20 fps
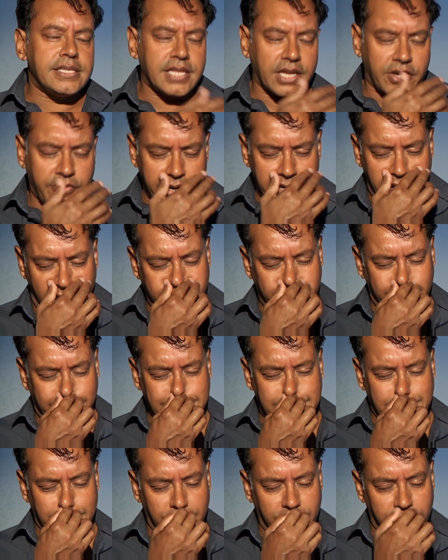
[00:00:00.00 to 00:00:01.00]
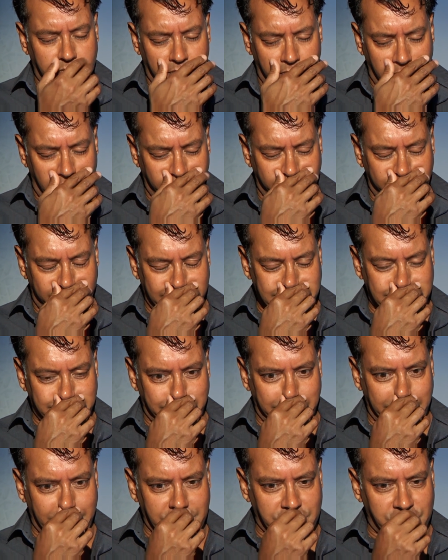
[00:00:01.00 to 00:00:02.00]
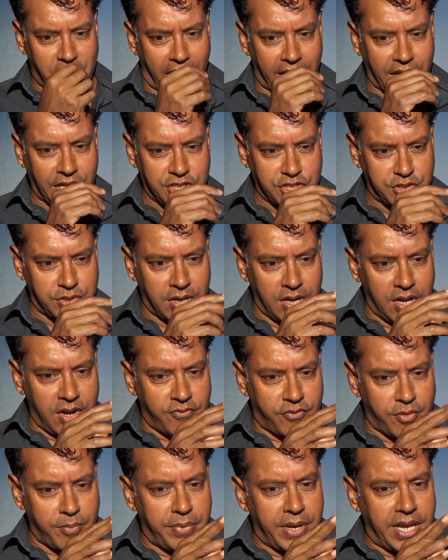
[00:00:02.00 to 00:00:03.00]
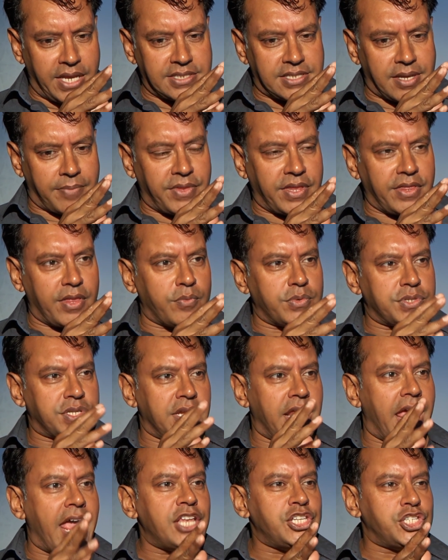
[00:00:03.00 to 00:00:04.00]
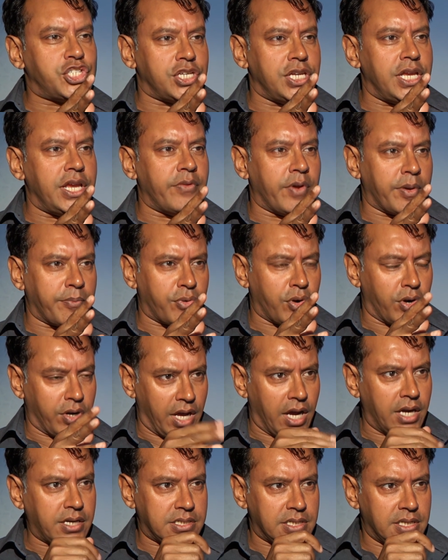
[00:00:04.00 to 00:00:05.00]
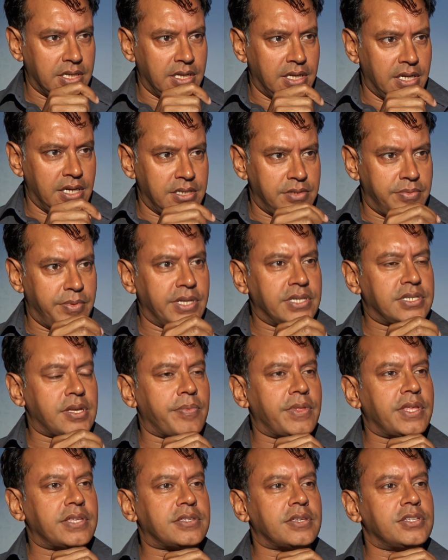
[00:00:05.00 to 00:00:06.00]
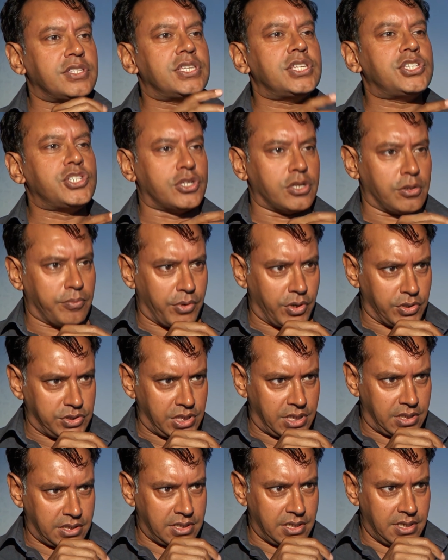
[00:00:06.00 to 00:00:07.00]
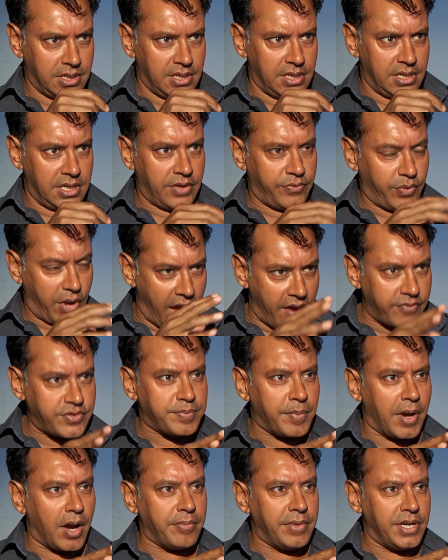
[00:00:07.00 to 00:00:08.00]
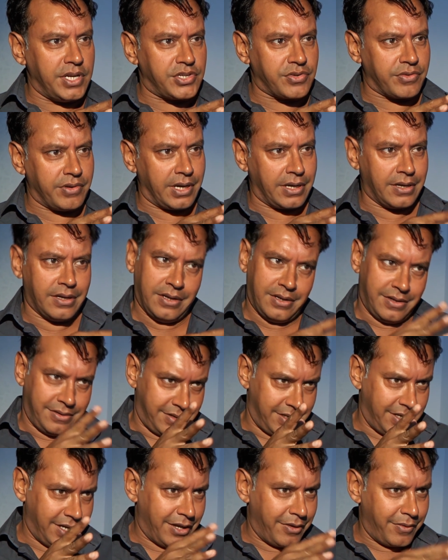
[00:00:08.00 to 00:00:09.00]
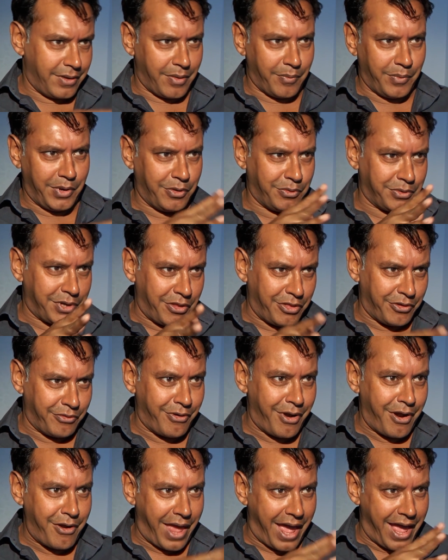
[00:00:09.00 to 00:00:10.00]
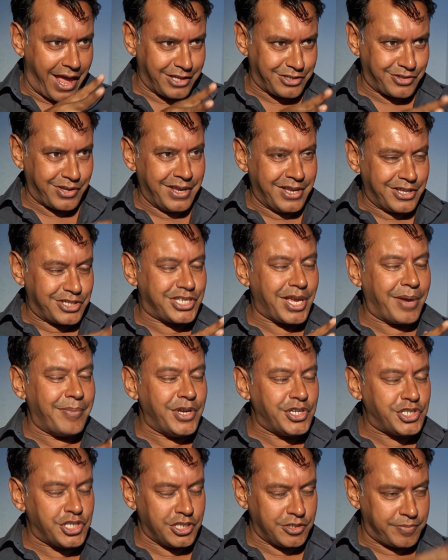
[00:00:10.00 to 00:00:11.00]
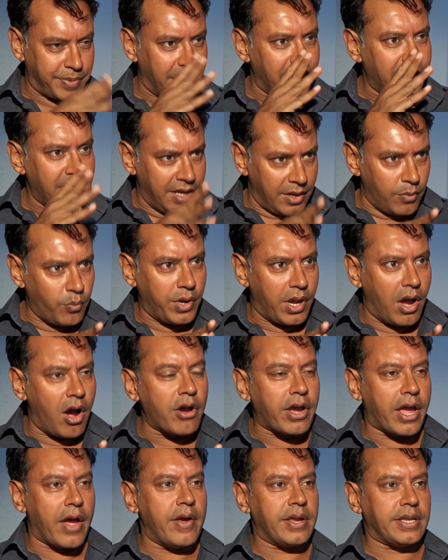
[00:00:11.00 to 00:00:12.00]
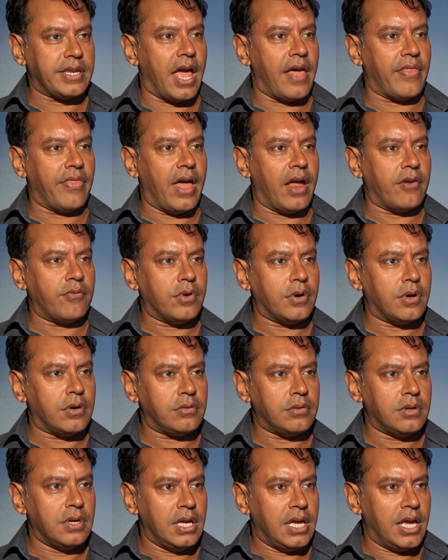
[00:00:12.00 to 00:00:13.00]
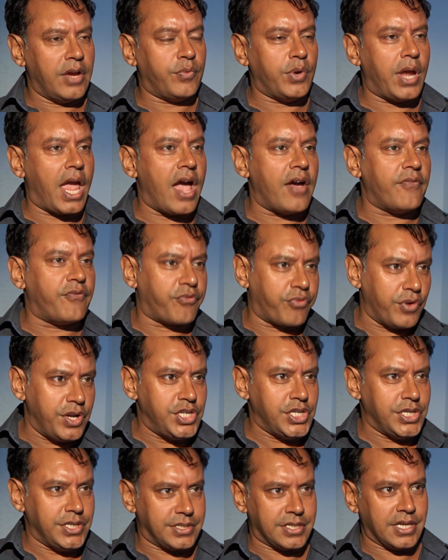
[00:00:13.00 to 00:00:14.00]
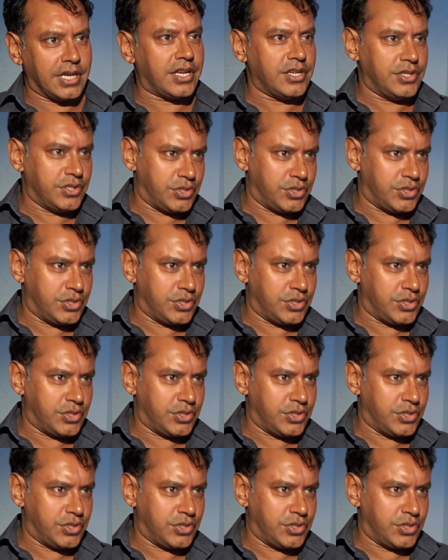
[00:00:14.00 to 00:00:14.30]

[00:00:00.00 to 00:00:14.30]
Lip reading: the grid having to face a big challenge from being something that was an engineering product to being something that's a digital product? If we have smart metering, and we all know the rollout has some issues, but we are going down that role. If we have fridges that can